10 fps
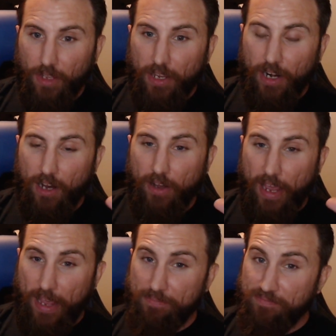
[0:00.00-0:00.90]
You know,
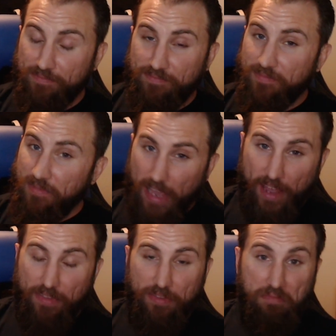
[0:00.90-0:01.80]
and
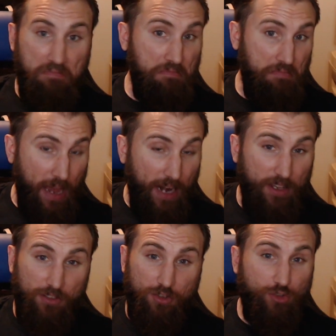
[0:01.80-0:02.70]
that
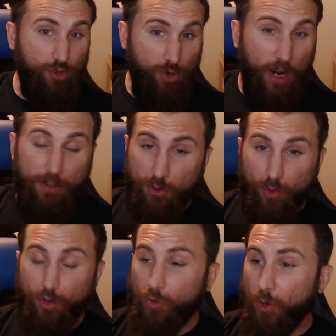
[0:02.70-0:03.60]
is true. I
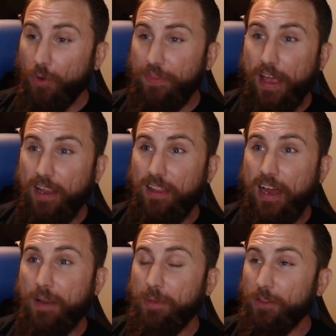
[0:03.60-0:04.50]
do agree with that a
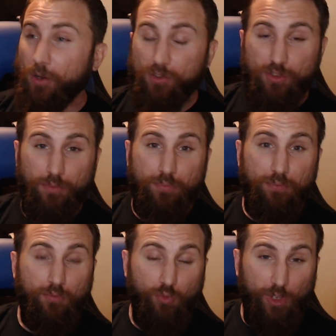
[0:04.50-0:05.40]
lot. I mean, those are
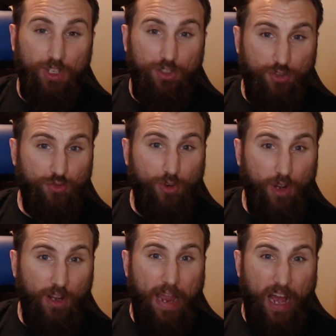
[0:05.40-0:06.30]
really
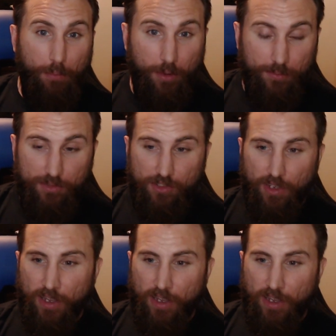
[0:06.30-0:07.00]
strong albums.